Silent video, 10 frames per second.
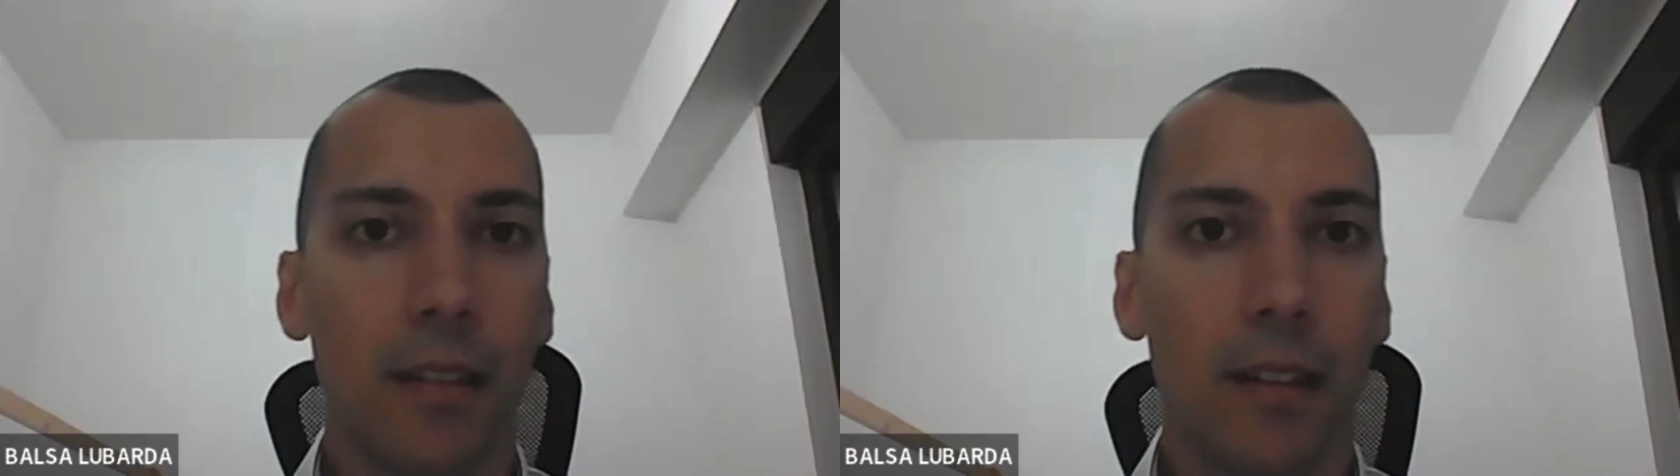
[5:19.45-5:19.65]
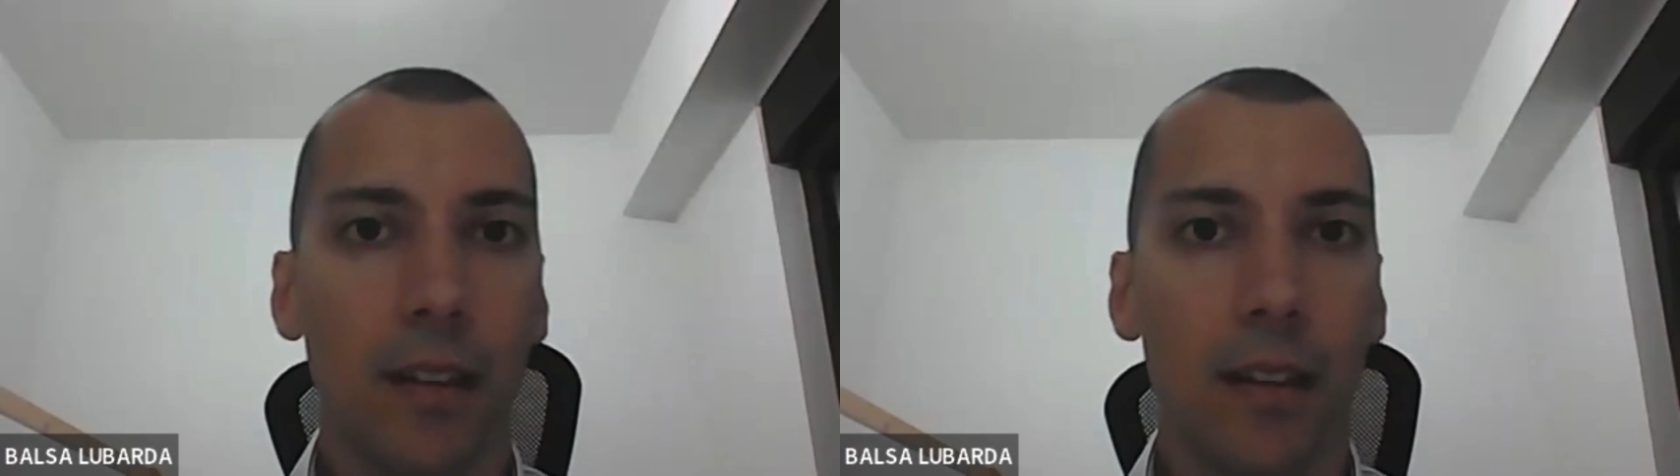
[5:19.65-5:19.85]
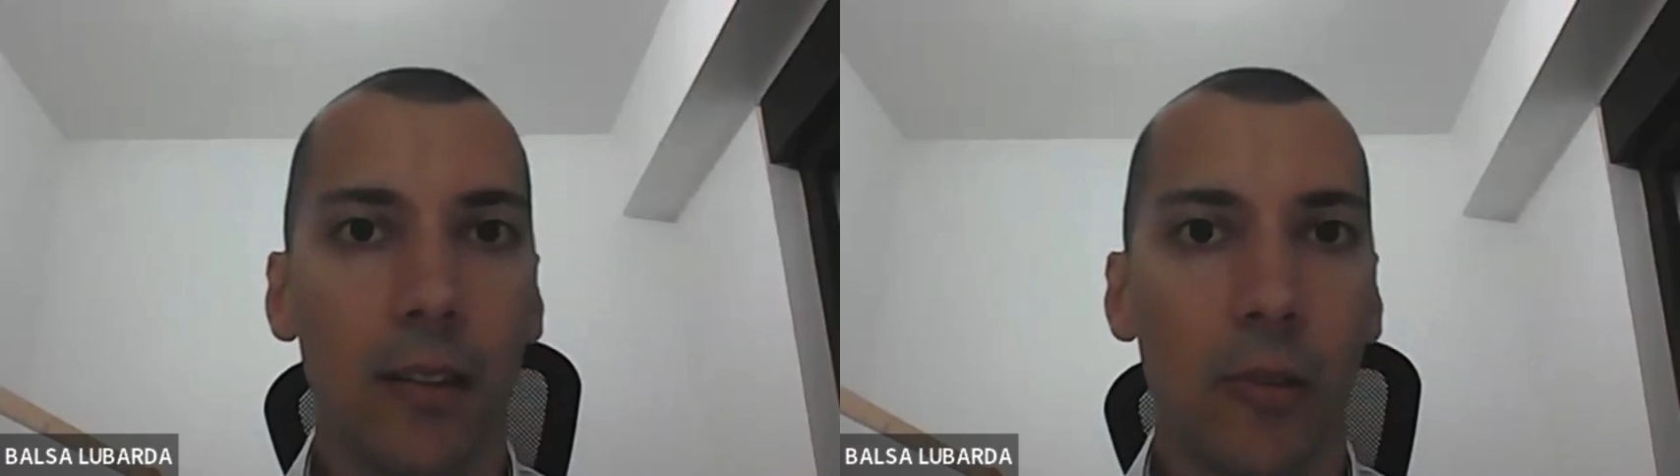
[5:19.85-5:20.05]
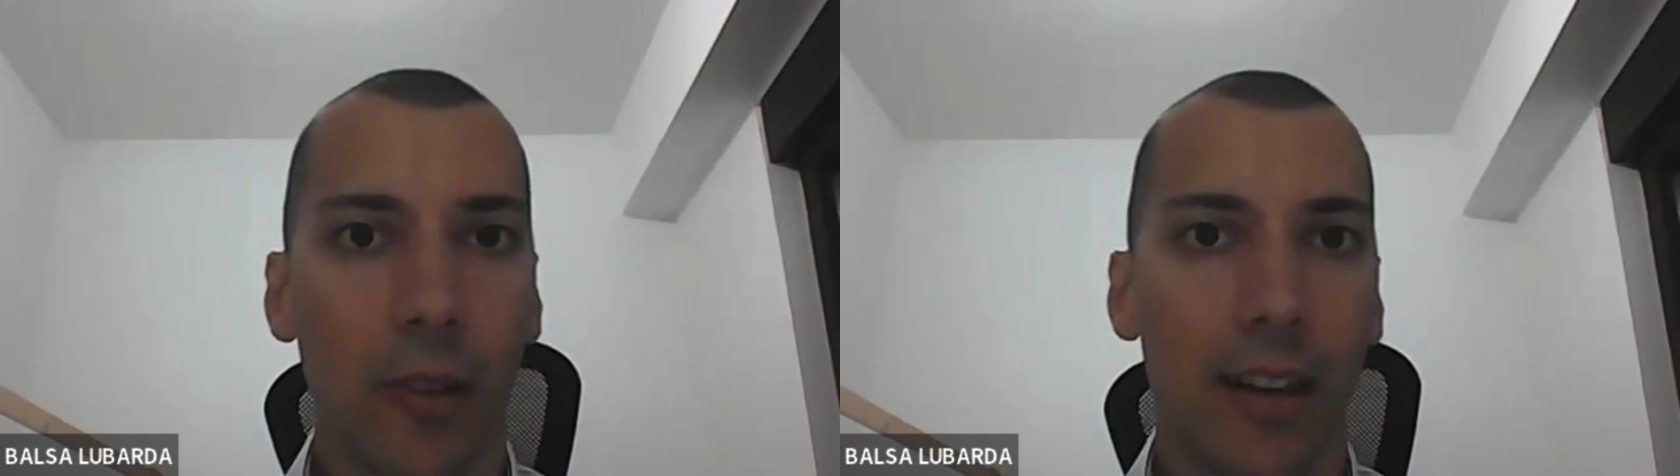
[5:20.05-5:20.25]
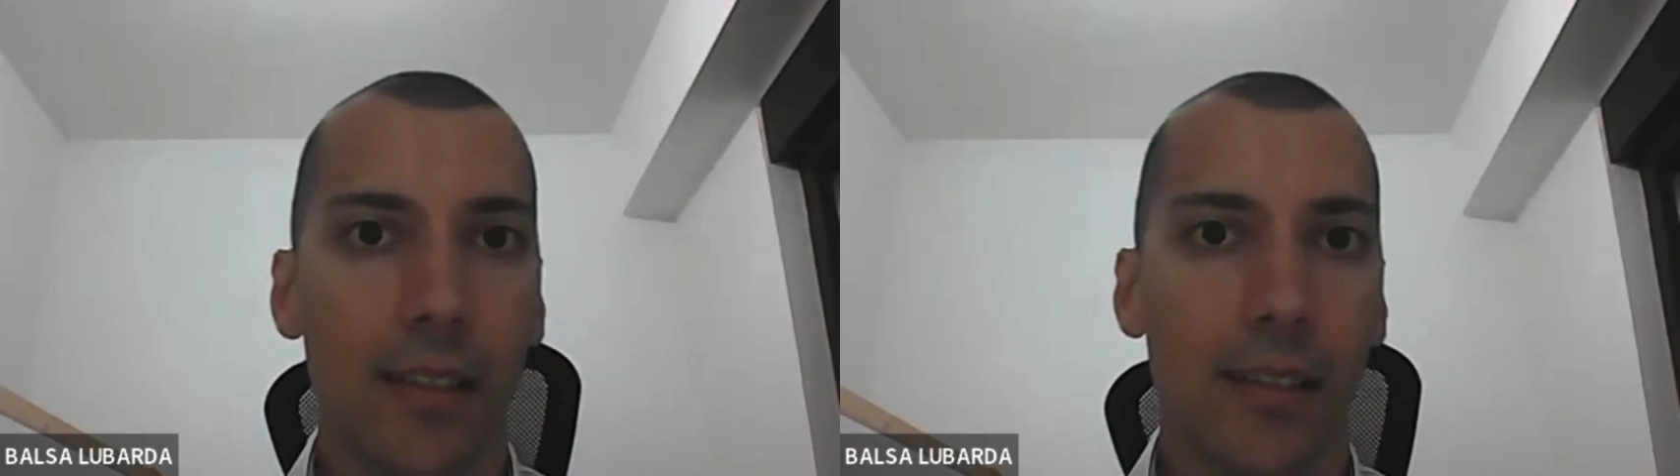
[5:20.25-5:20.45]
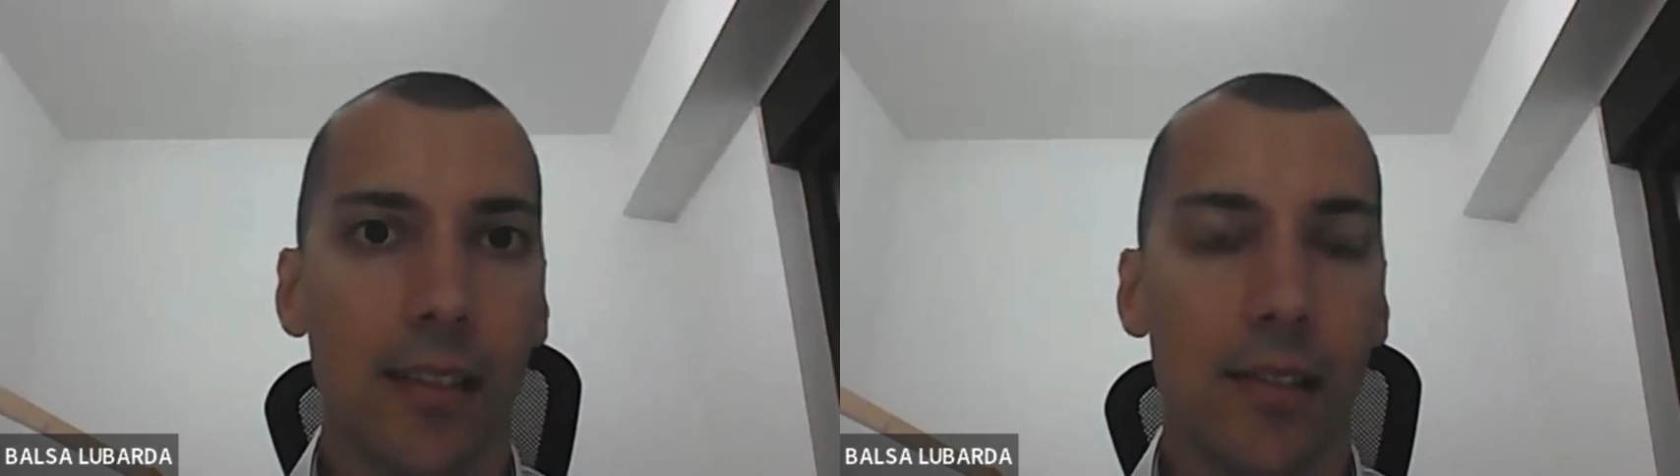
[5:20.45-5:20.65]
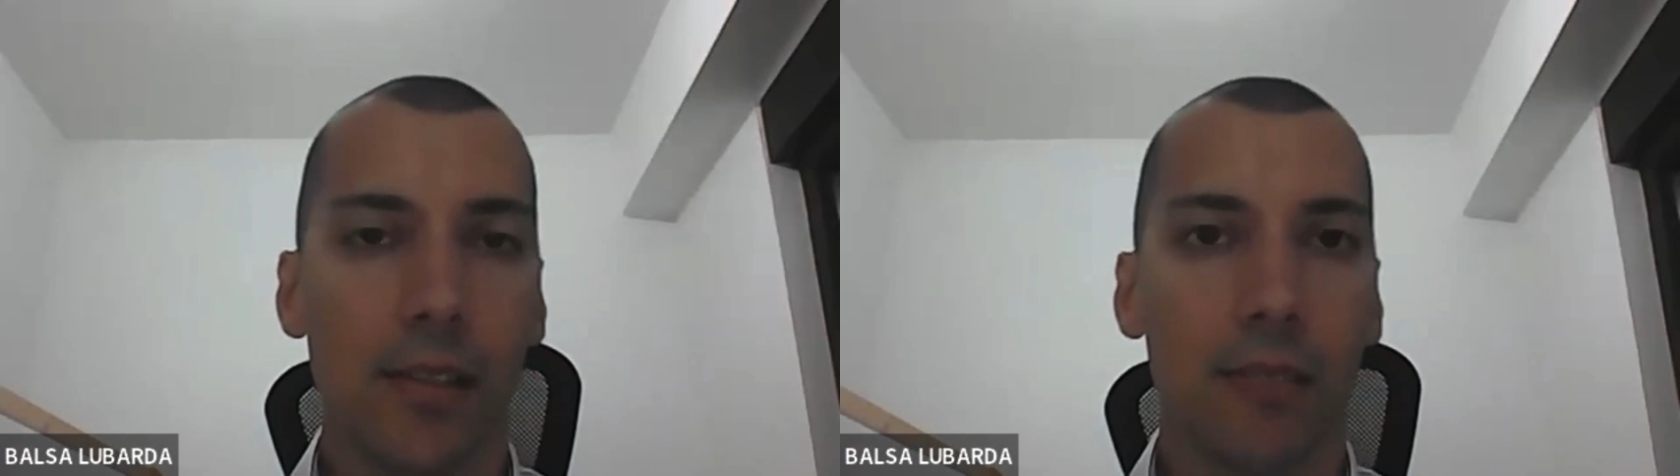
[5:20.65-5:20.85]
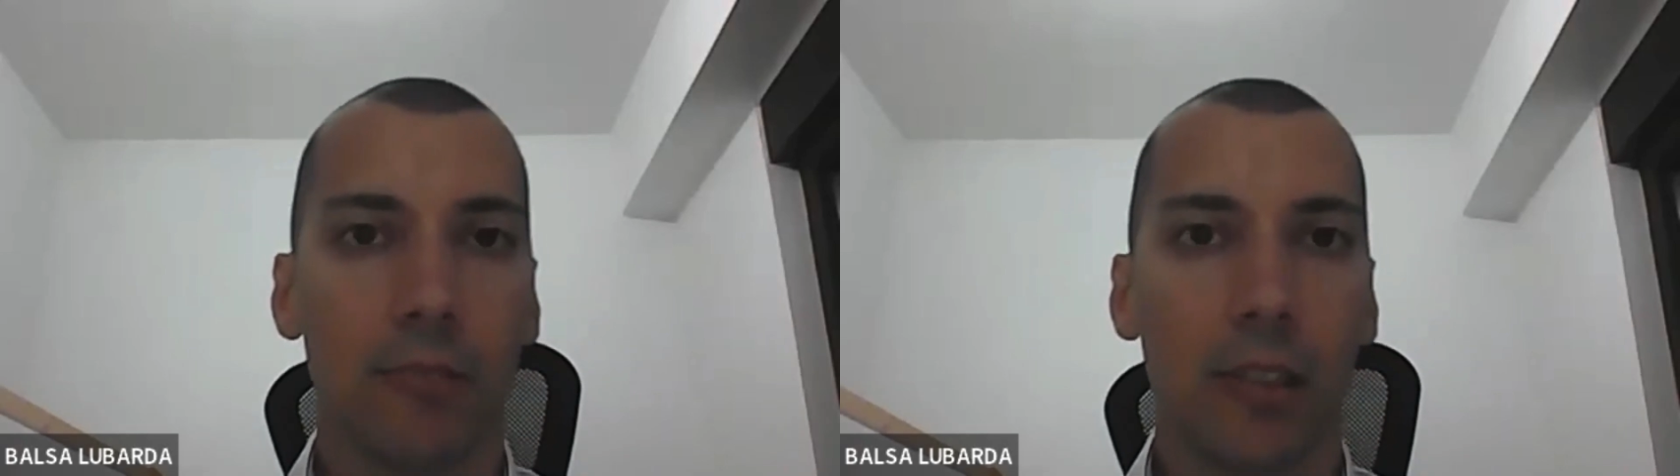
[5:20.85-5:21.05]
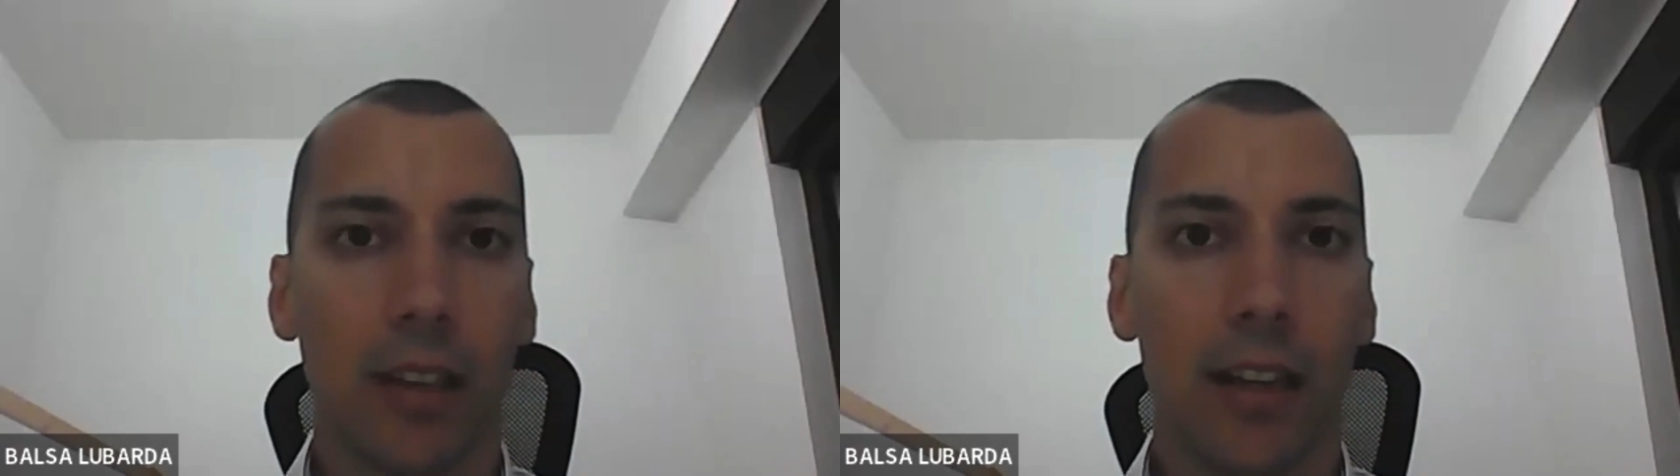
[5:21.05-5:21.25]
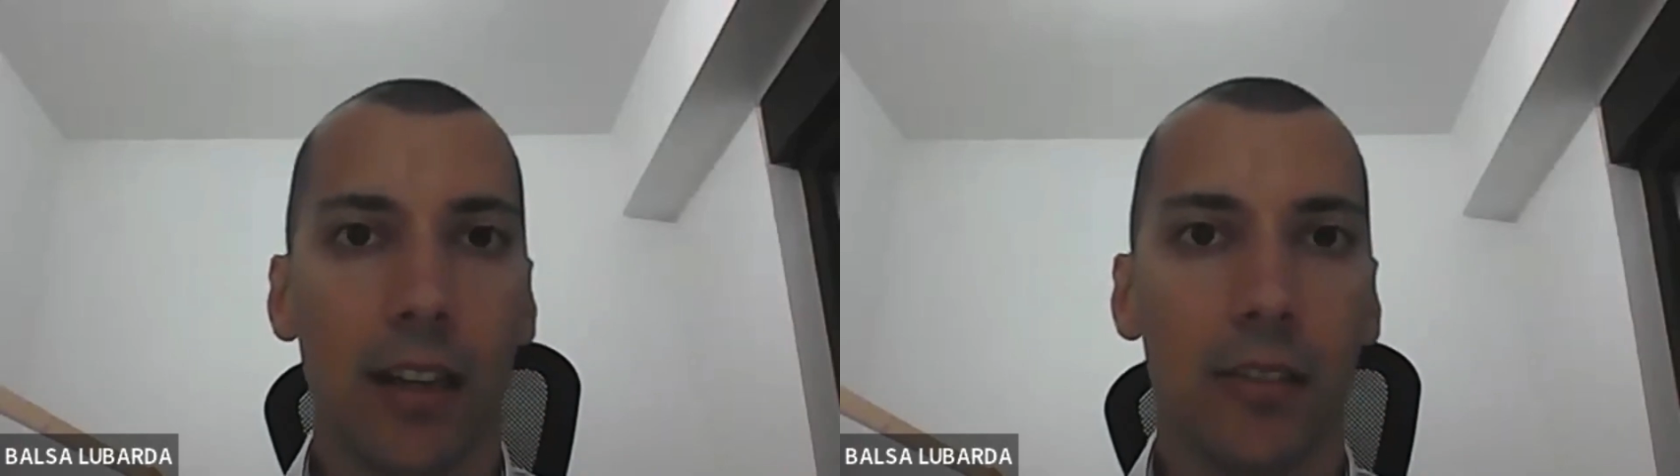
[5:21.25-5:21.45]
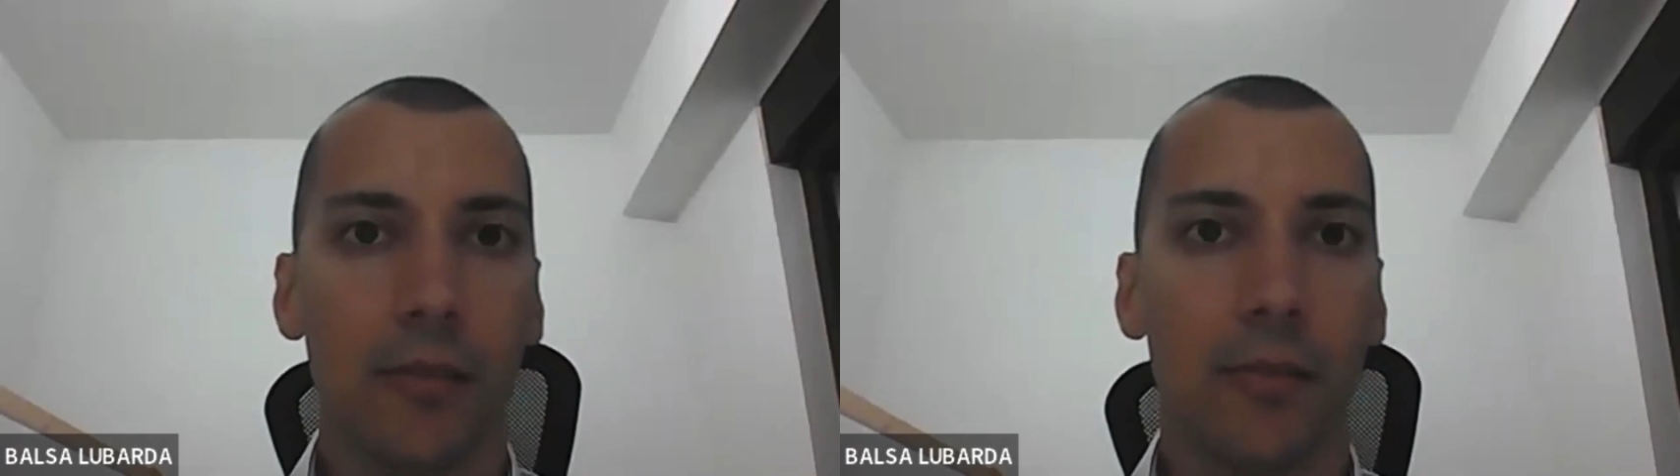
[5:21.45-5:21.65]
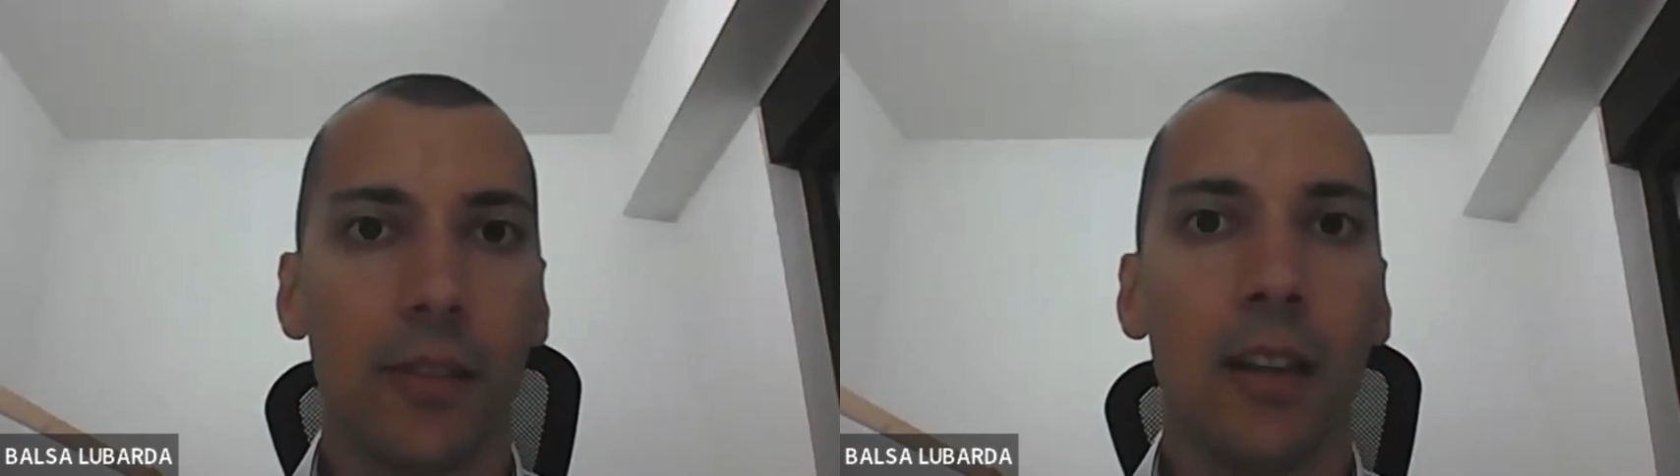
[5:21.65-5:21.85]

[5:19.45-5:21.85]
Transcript: organizations were kind of